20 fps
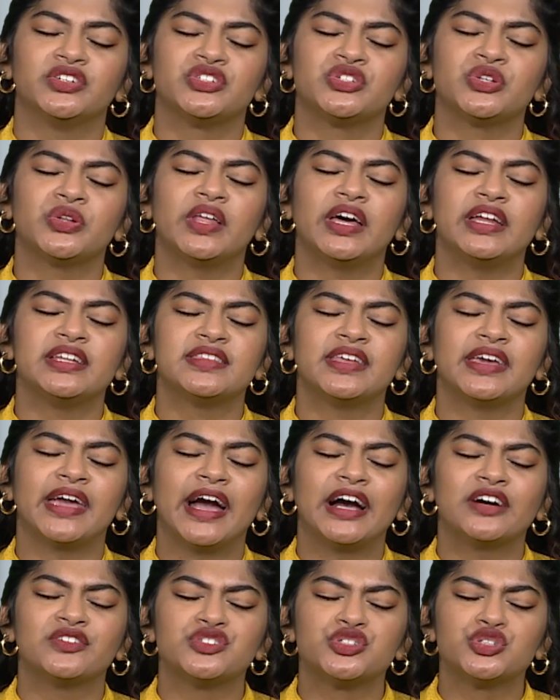So that they
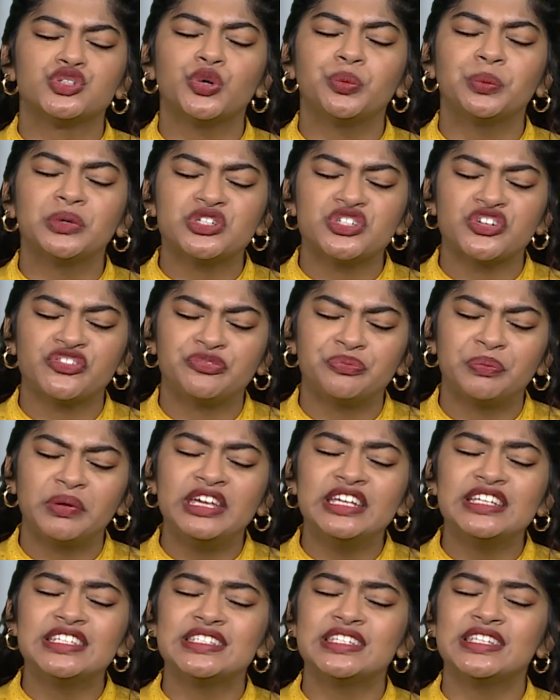have so much of
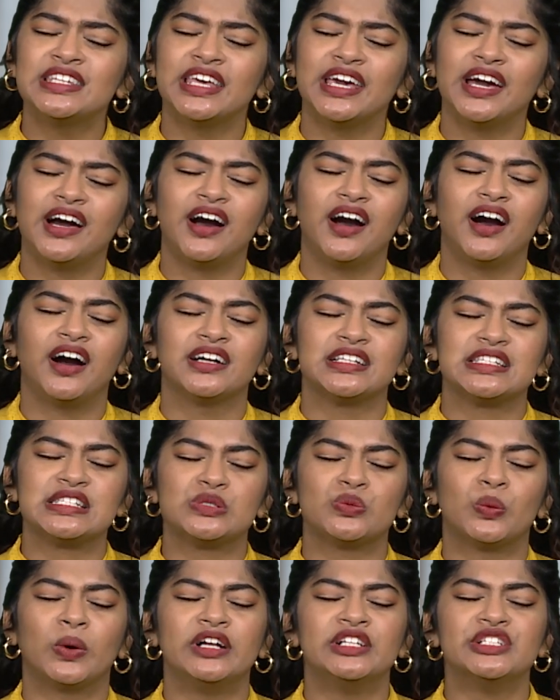peace in their
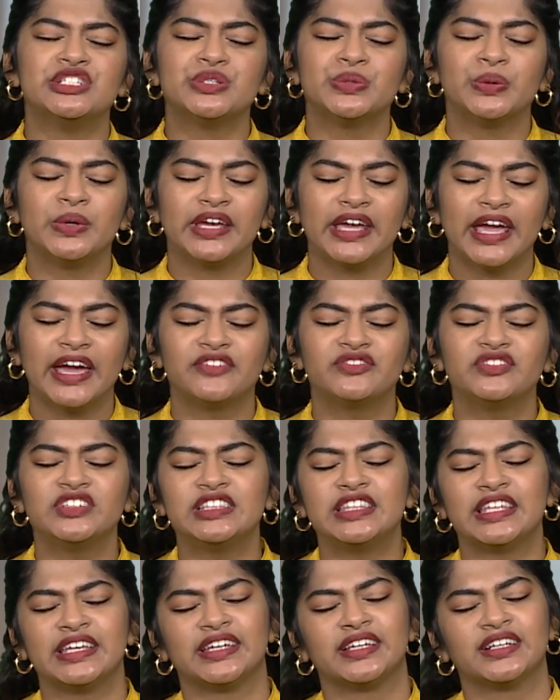hearts while doing
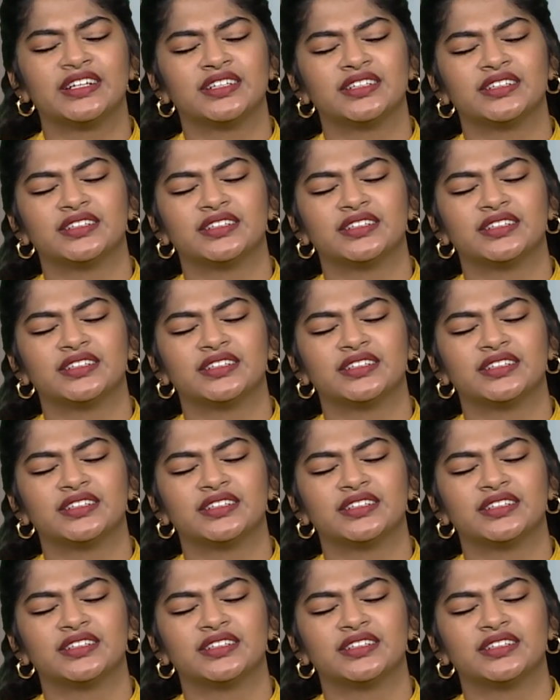everything.